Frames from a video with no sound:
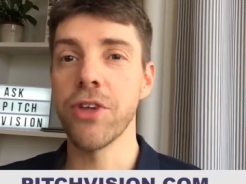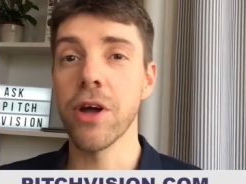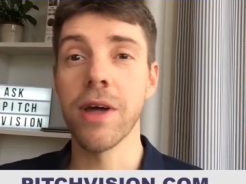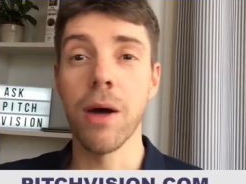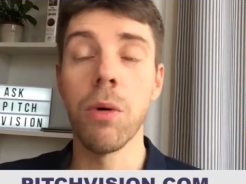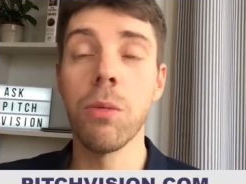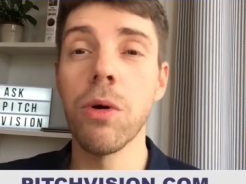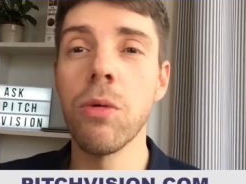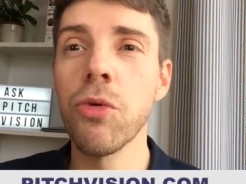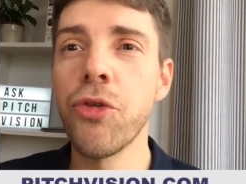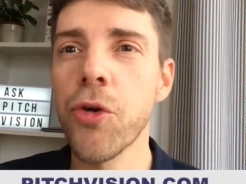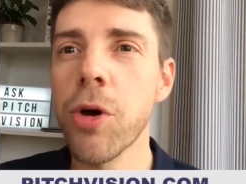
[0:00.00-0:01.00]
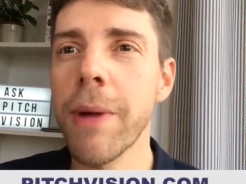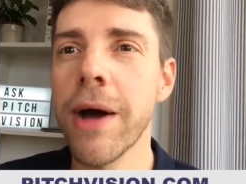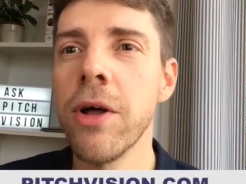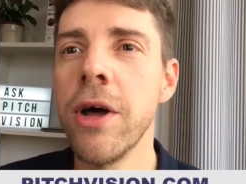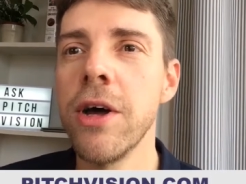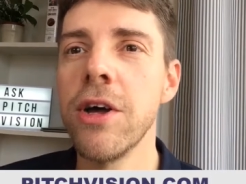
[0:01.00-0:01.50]
Okay, well, we'll talk
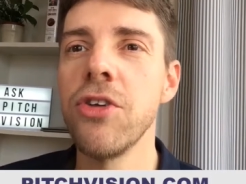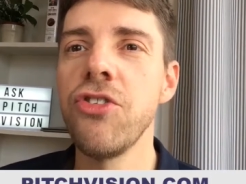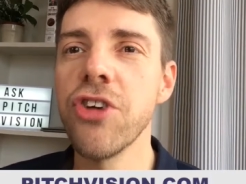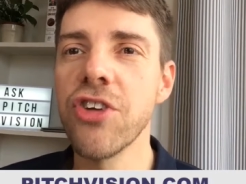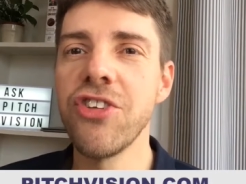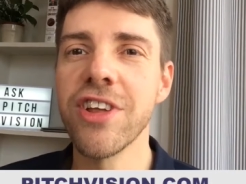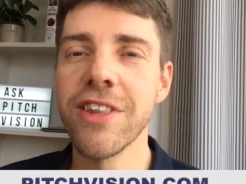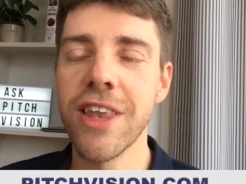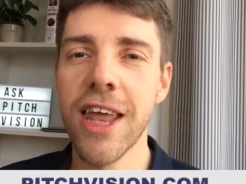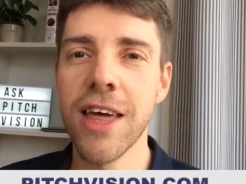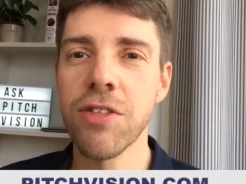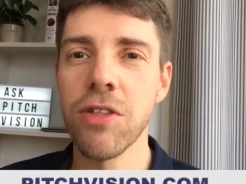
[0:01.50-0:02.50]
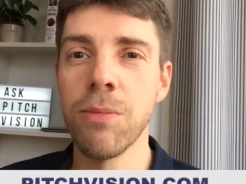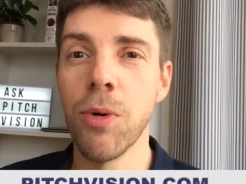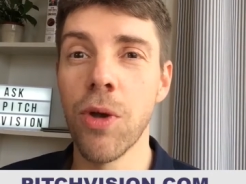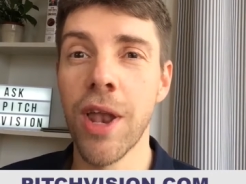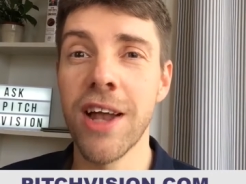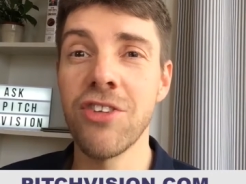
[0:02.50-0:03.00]
about judging the length of the
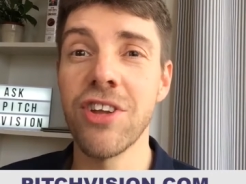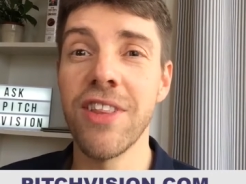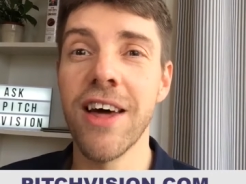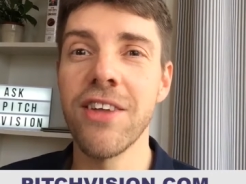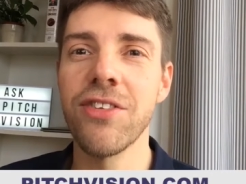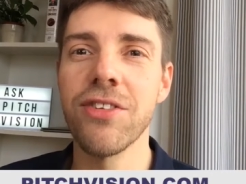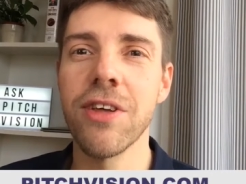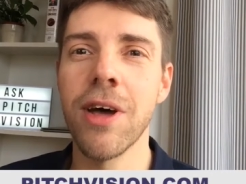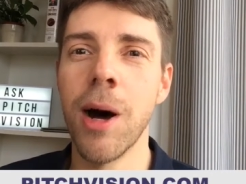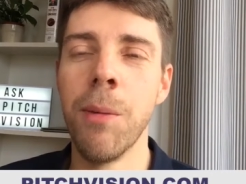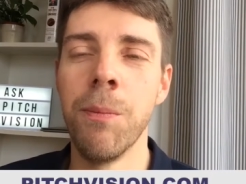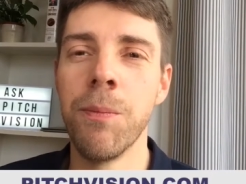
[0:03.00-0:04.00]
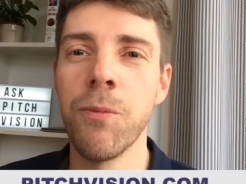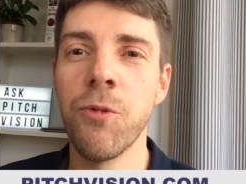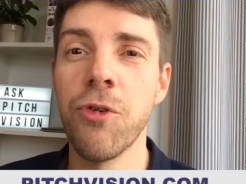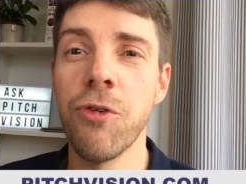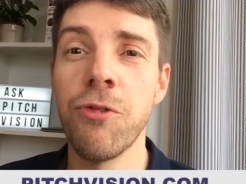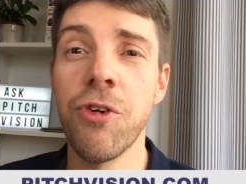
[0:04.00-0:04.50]
ball. And actually, that's
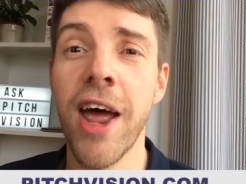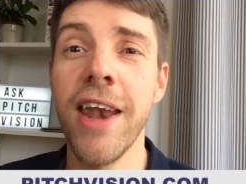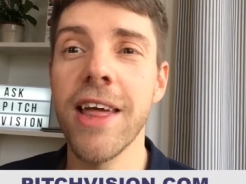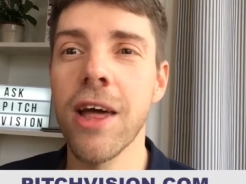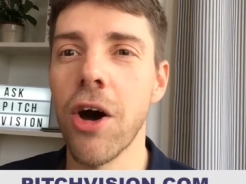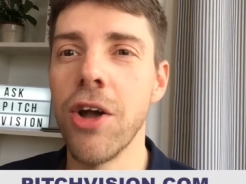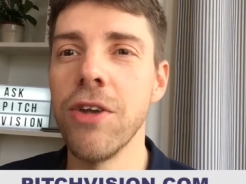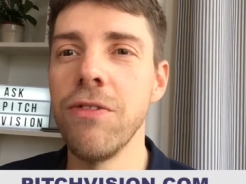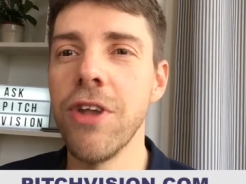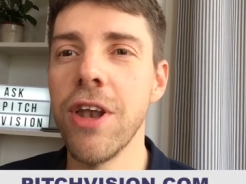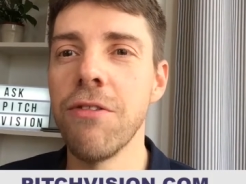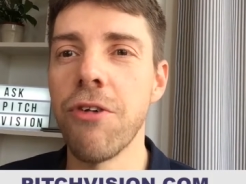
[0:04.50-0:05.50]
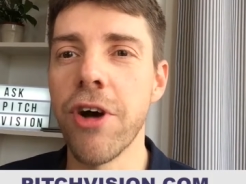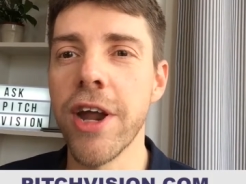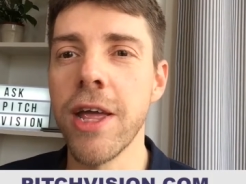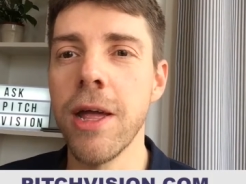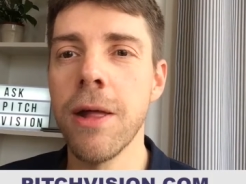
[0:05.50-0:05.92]
for any kind of delivery,